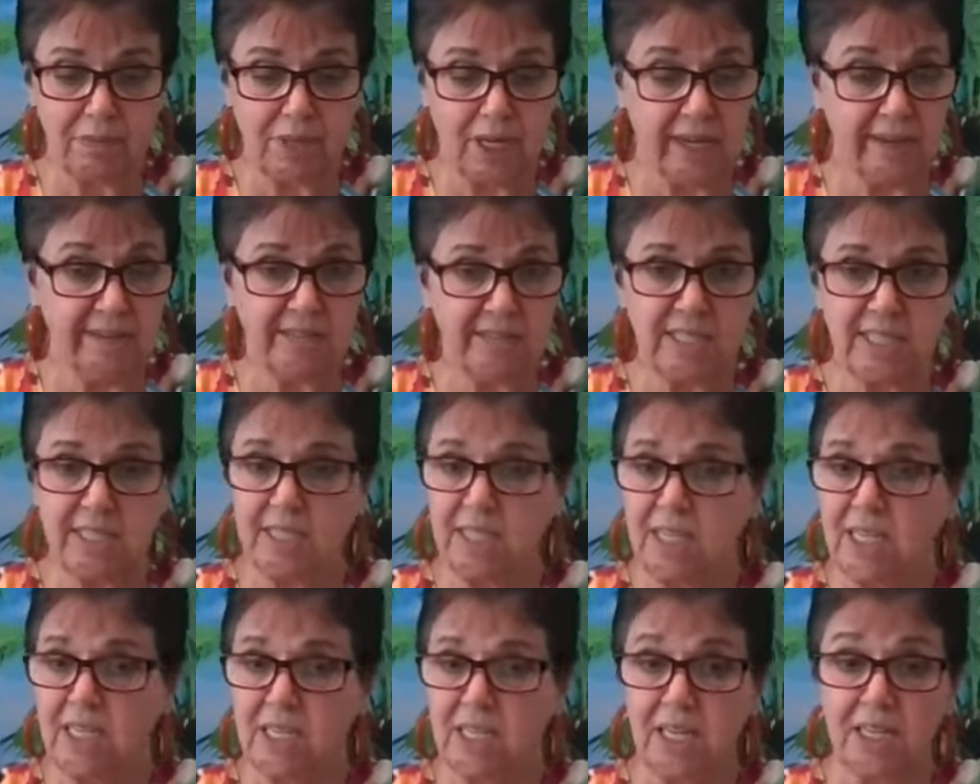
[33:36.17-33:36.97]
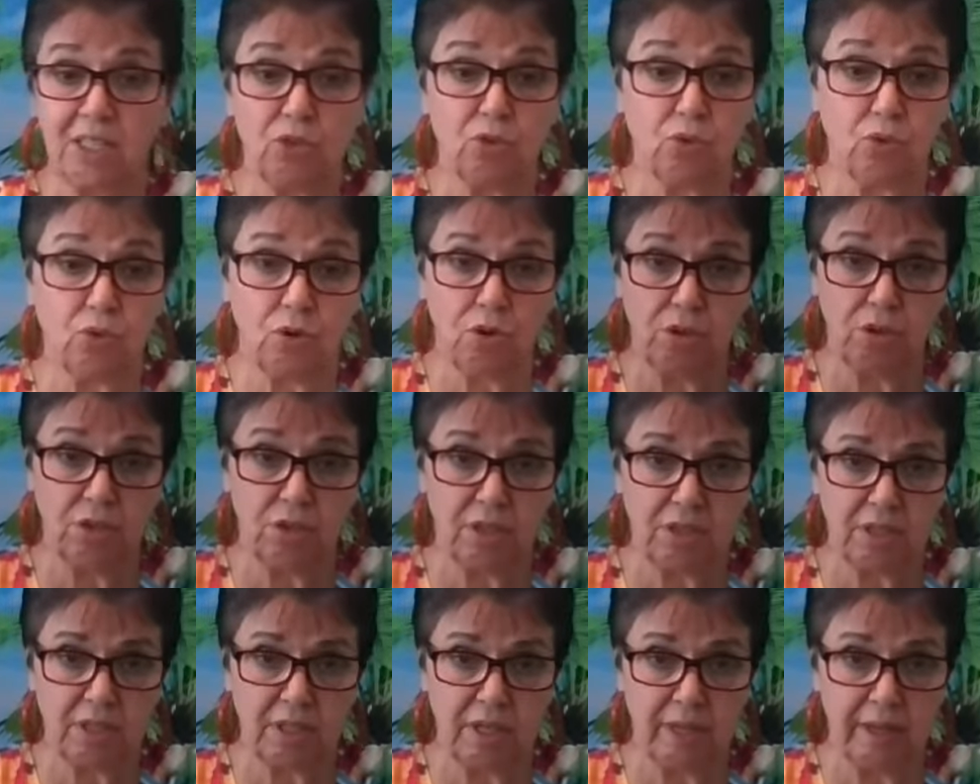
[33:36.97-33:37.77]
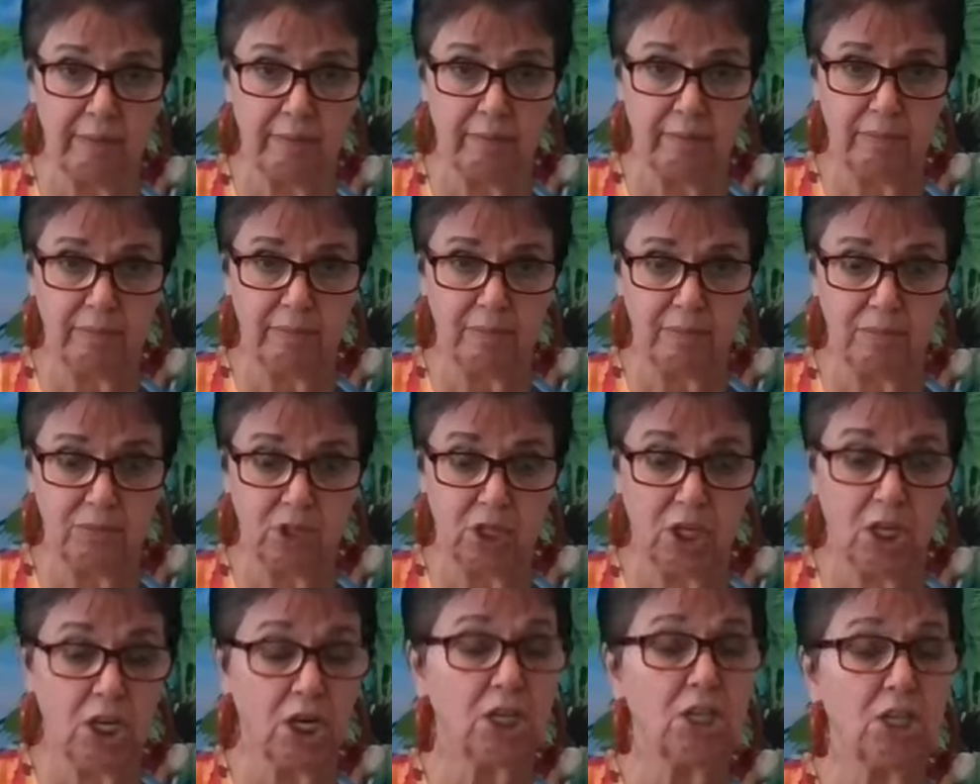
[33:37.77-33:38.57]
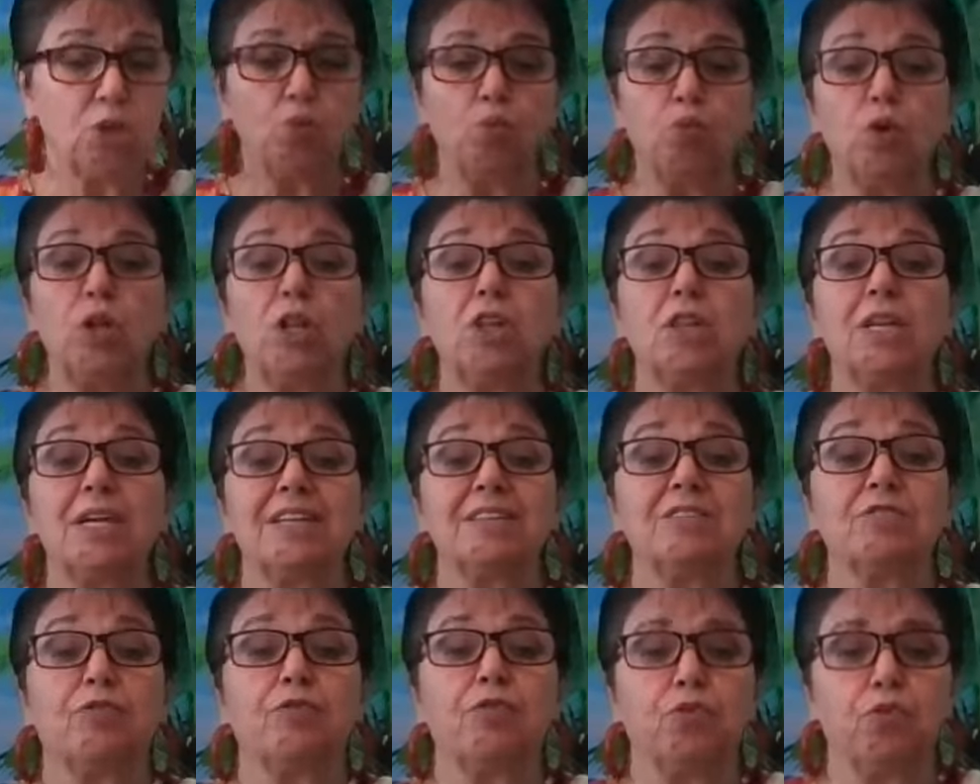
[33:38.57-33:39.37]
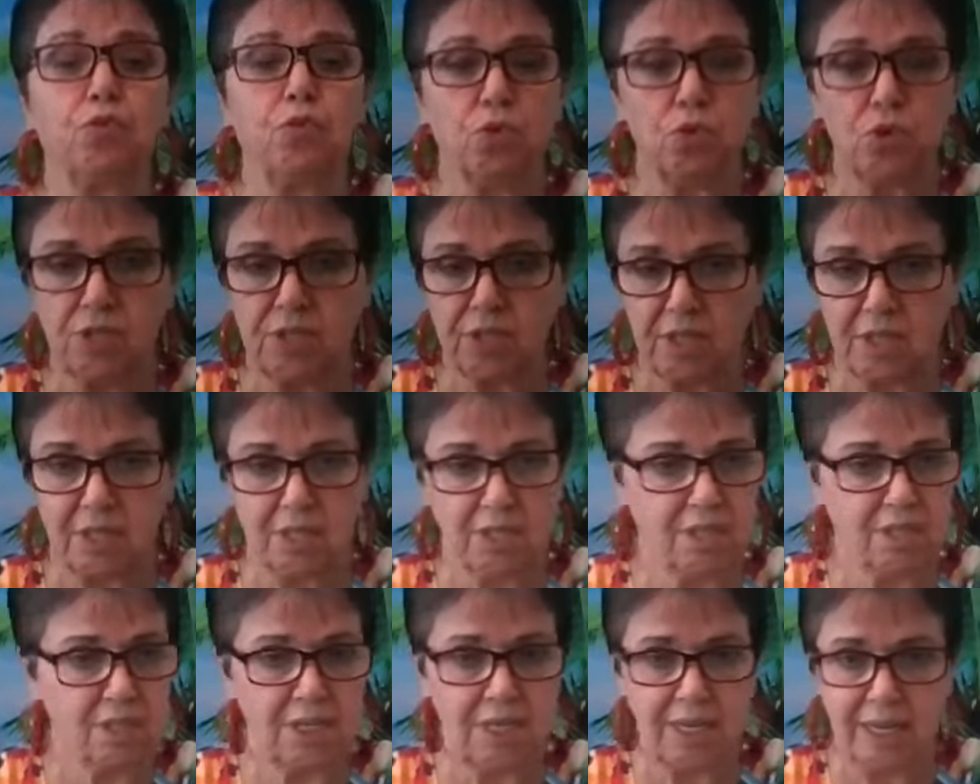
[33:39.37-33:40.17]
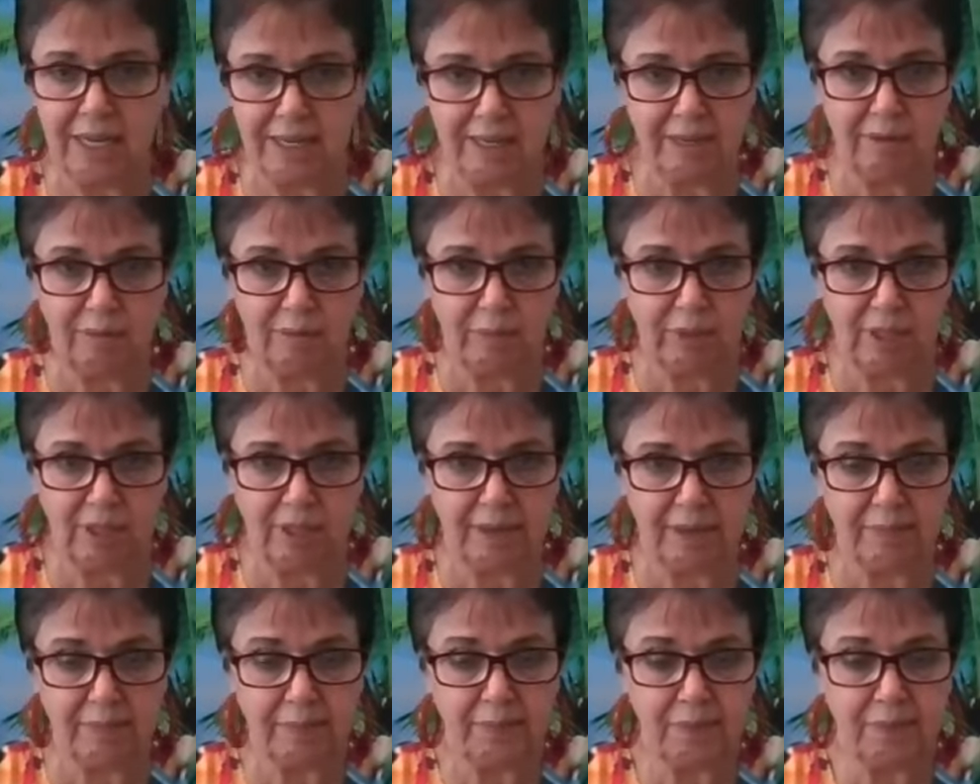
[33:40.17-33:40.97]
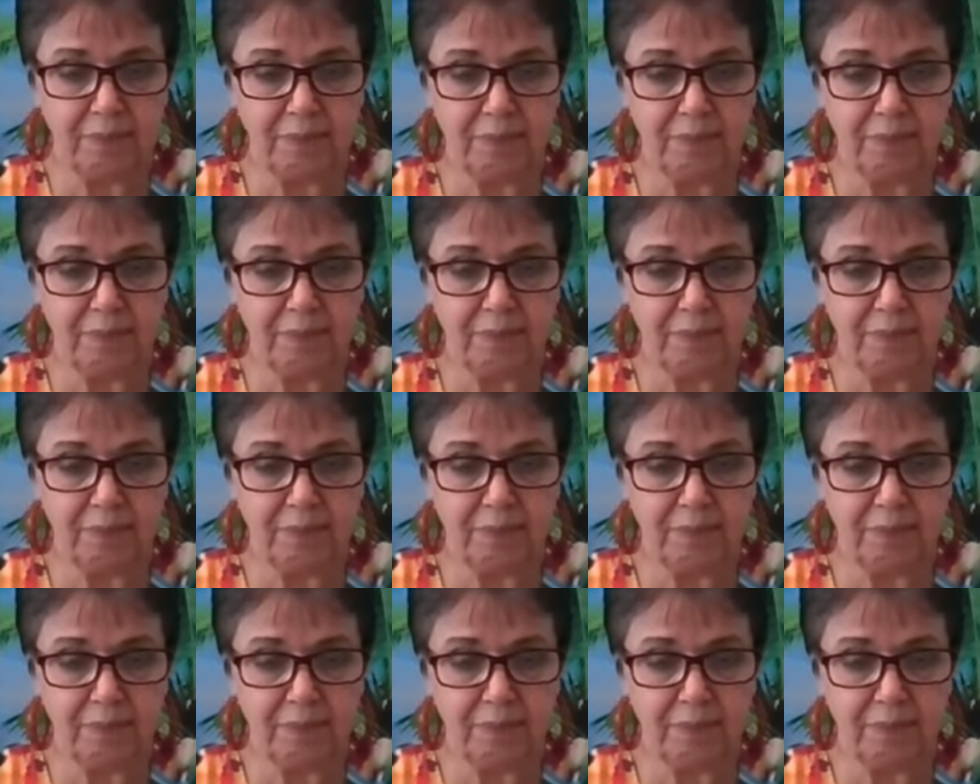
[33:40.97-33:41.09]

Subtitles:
I say that all the time. God will not force it on anybody.